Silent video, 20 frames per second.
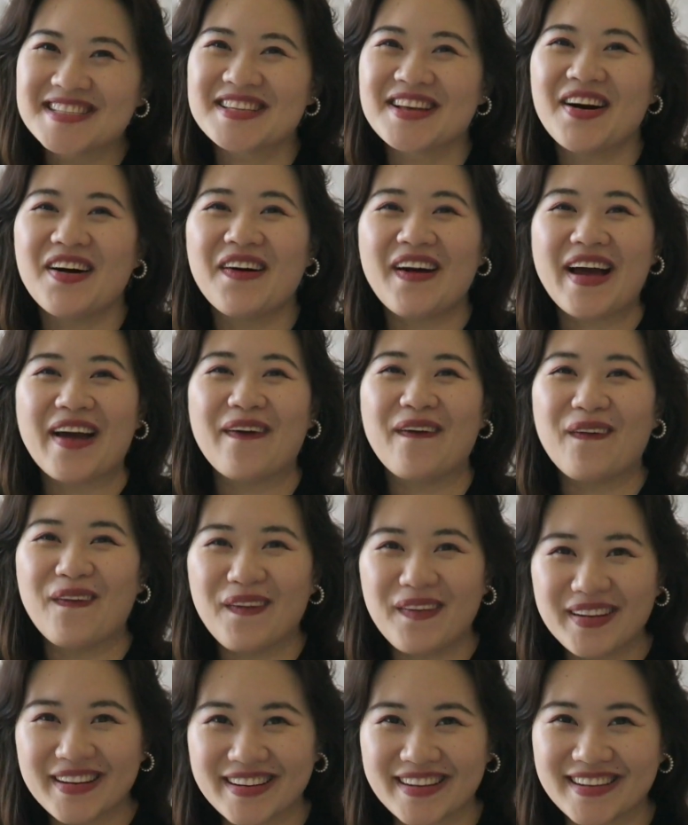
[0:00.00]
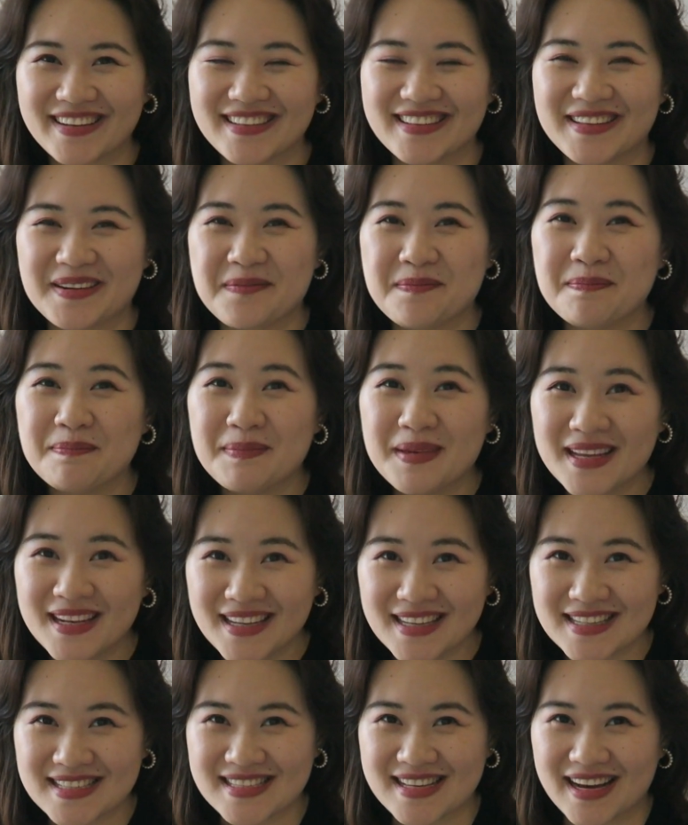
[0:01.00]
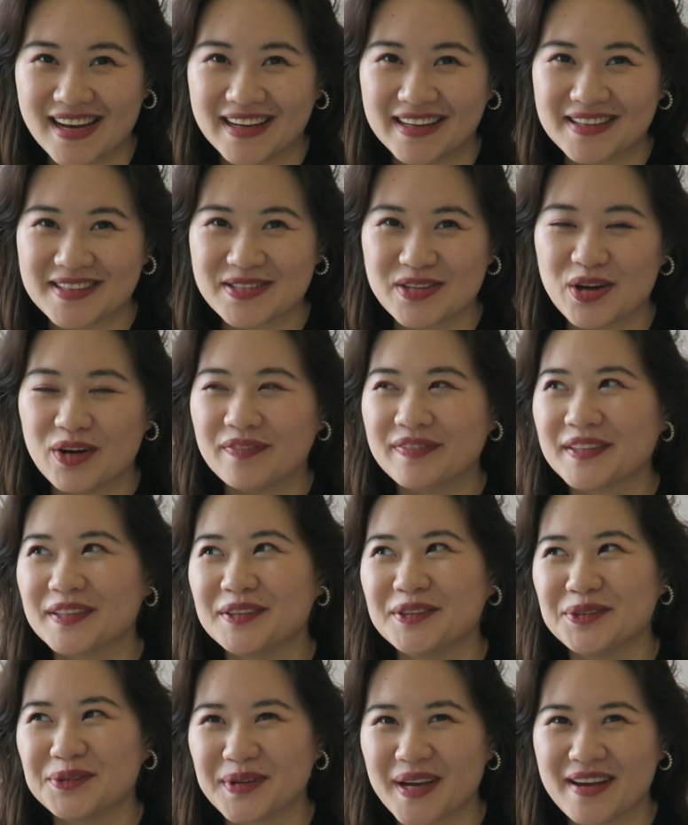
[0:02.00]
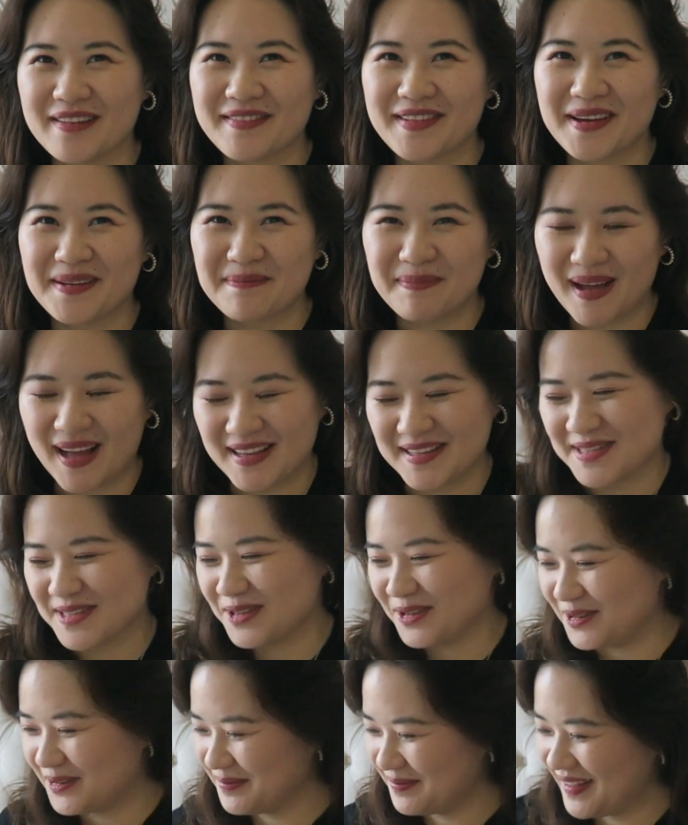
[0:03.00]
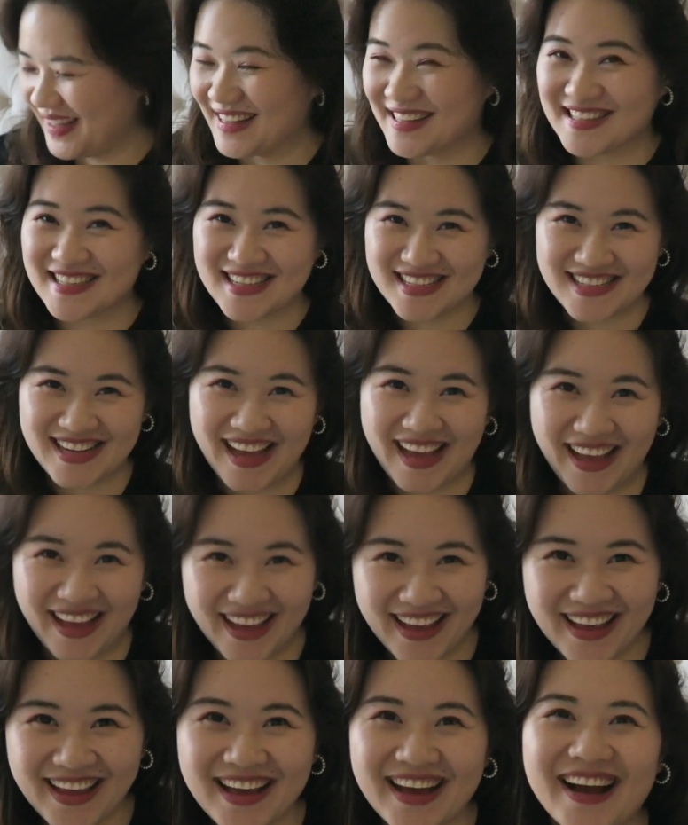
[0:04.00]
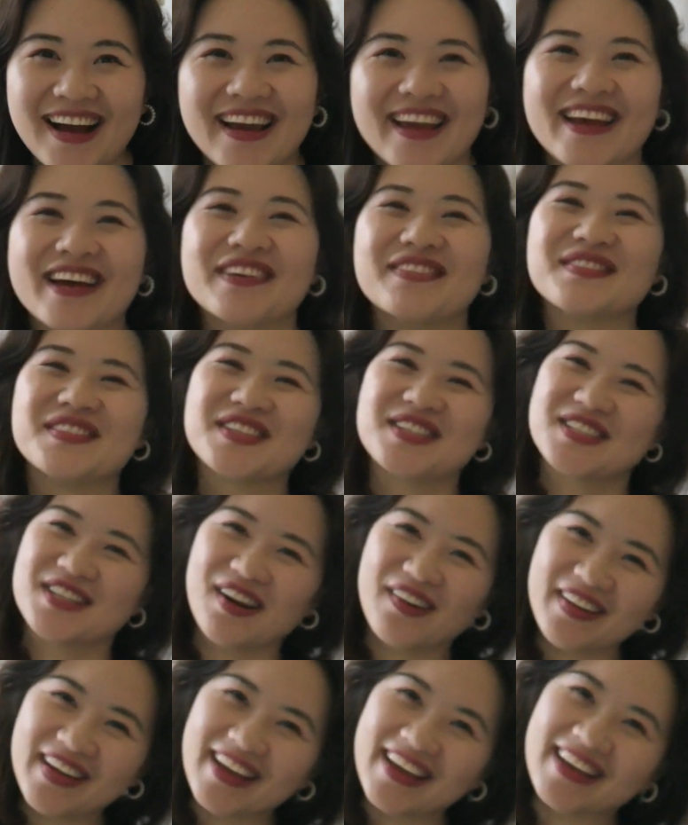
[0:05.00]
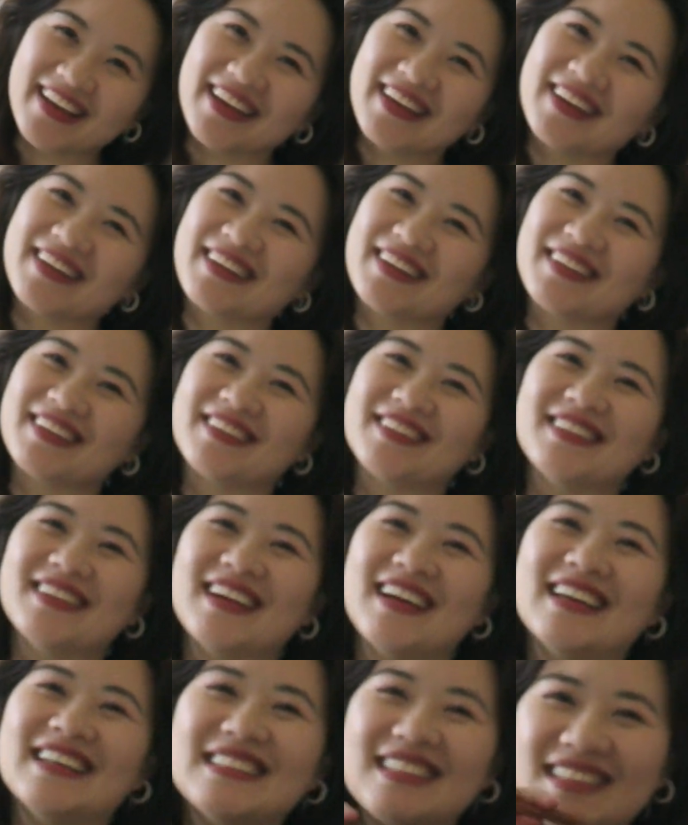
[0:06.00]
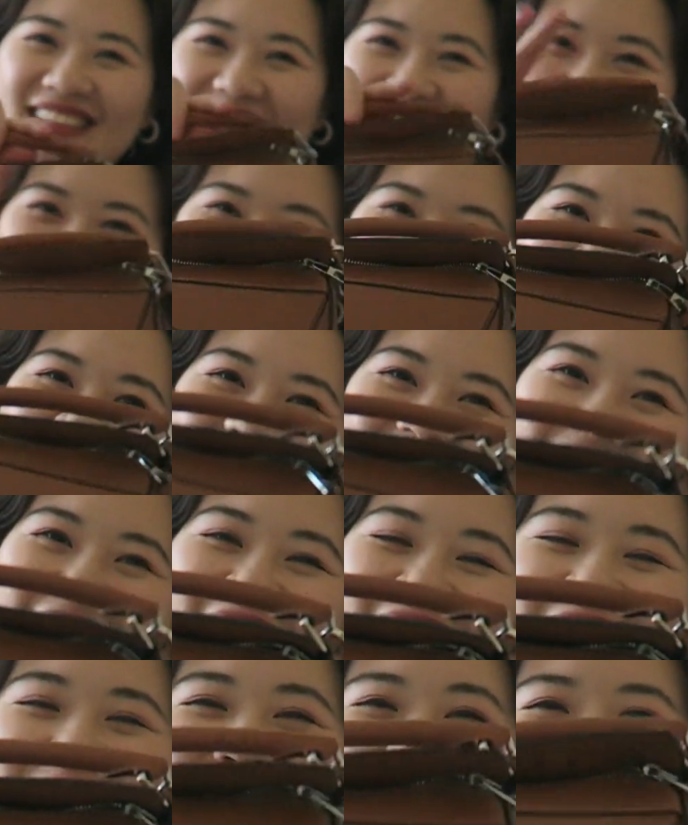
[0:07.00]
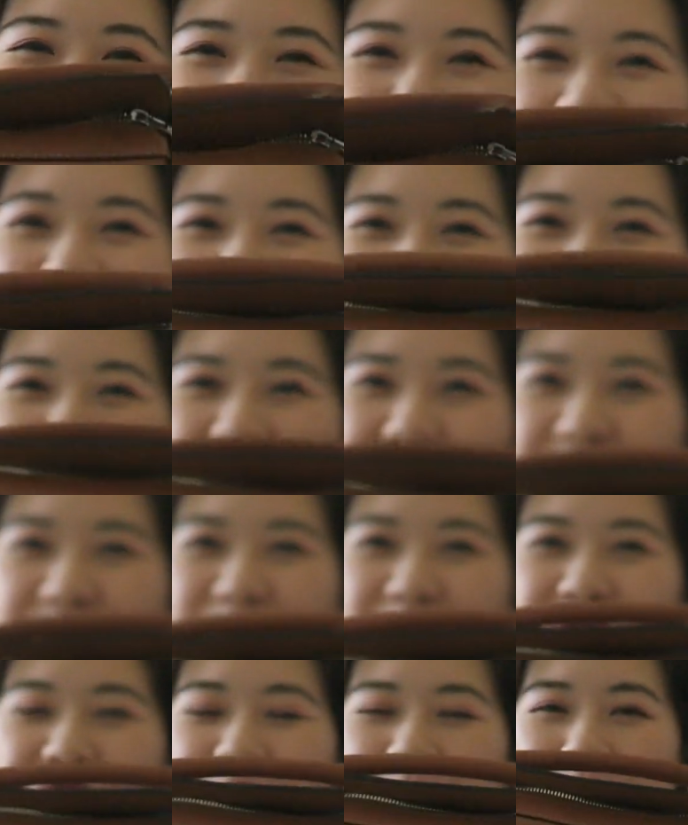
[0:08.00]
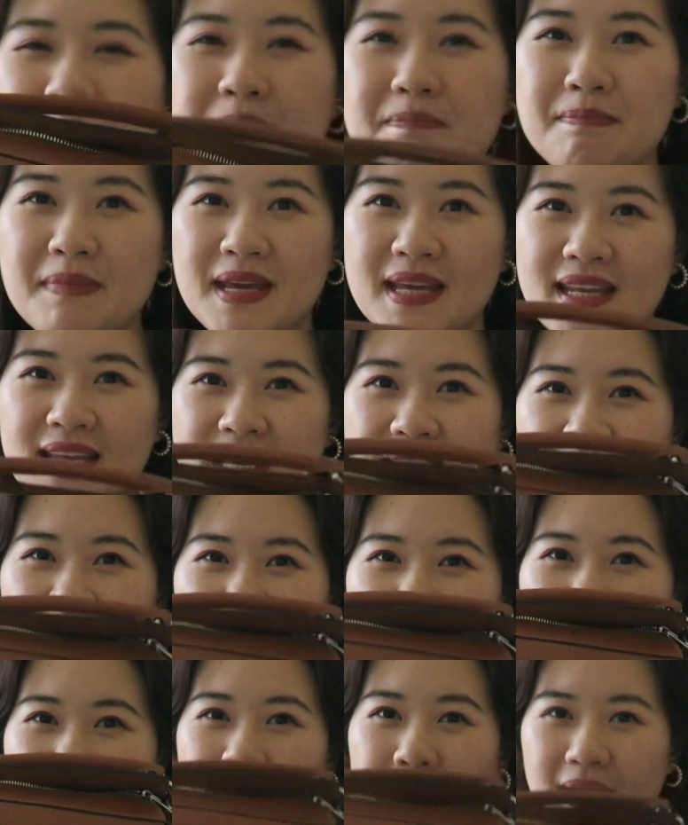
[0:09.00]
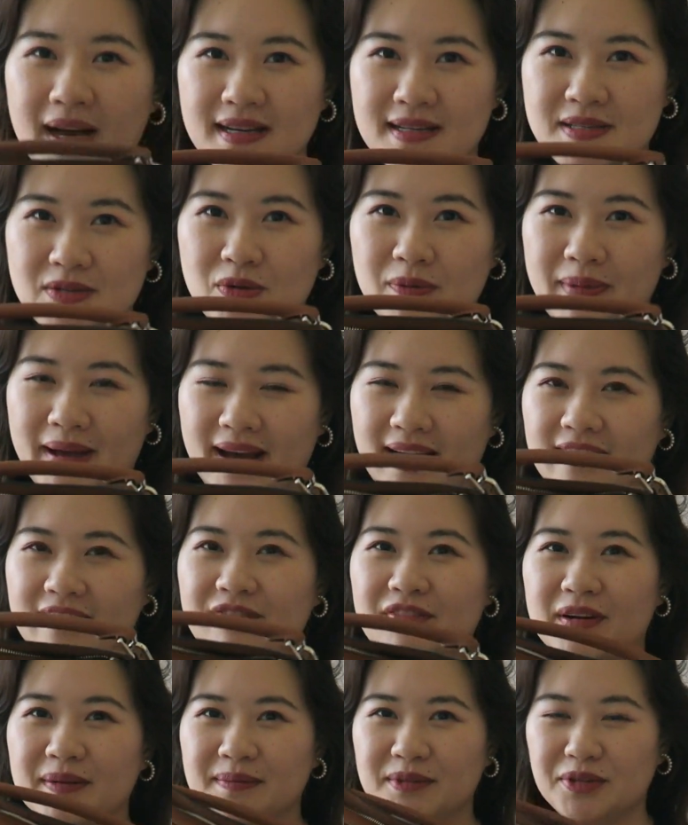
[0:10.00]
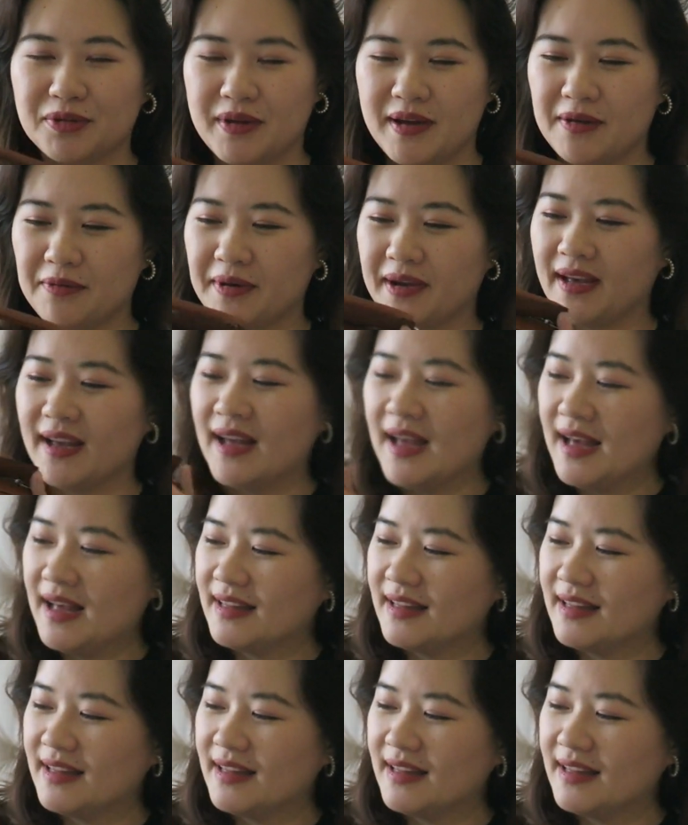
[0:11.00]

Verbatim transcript: So I ordered the mini size of the Loewe puzzle and today I am showing you da da da da my new mini puzzle bag from Loewe.